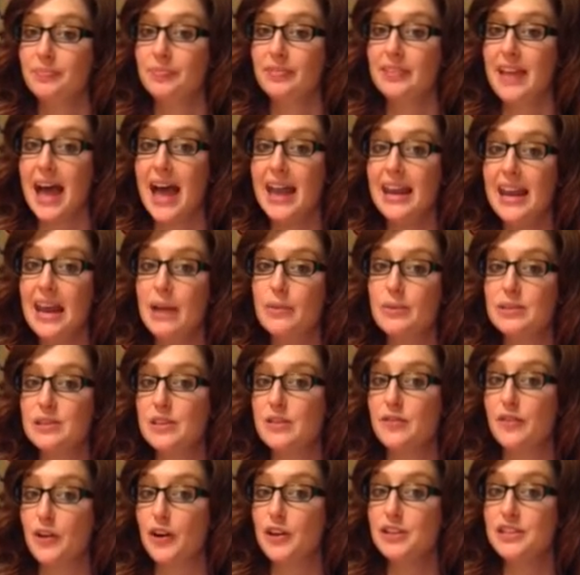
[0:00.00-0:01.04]
That night was the
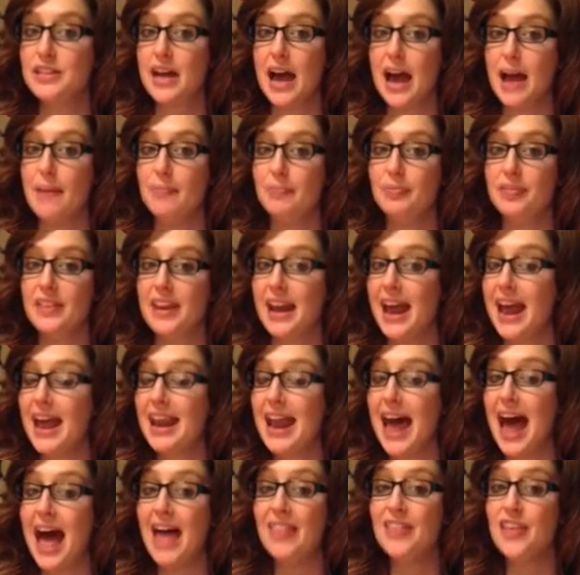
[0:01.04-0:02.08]
first time that I had
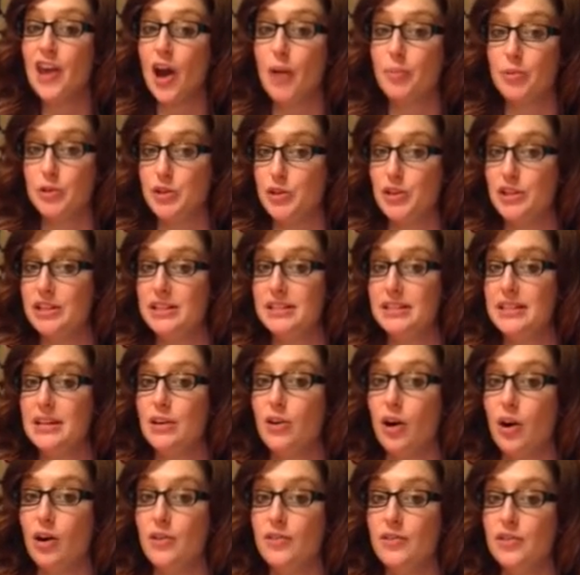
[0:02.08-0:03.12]
had the opportunity to see
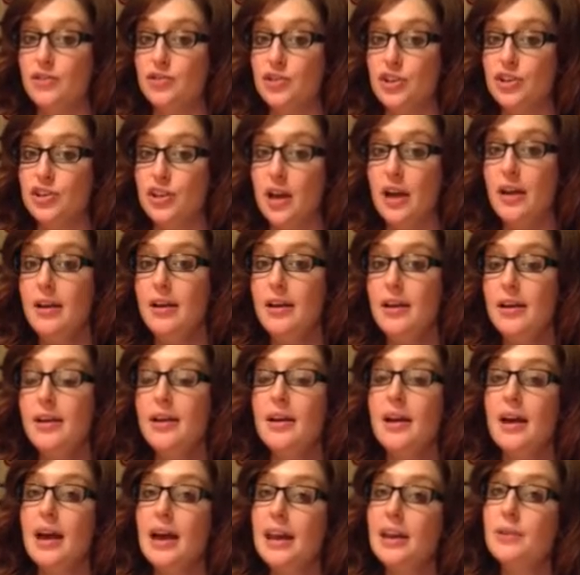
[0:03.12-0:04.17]
Garth and Trisha,
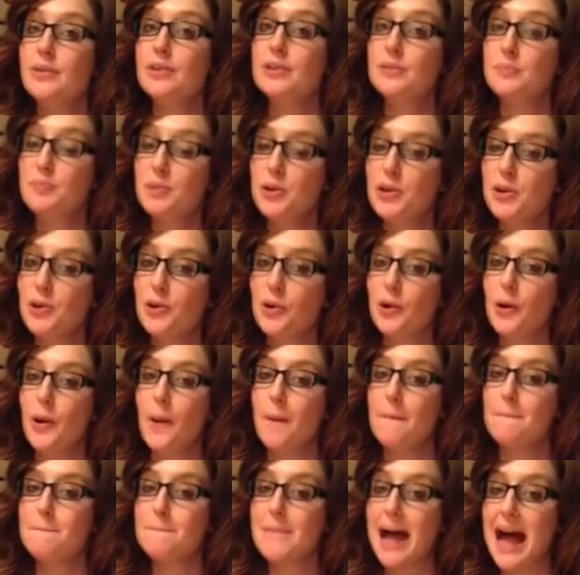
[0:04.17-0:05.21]
and it was pure
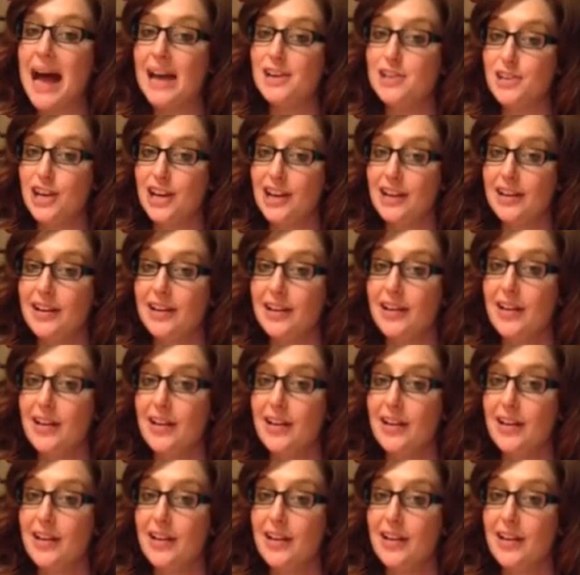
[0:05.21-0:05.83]
magic.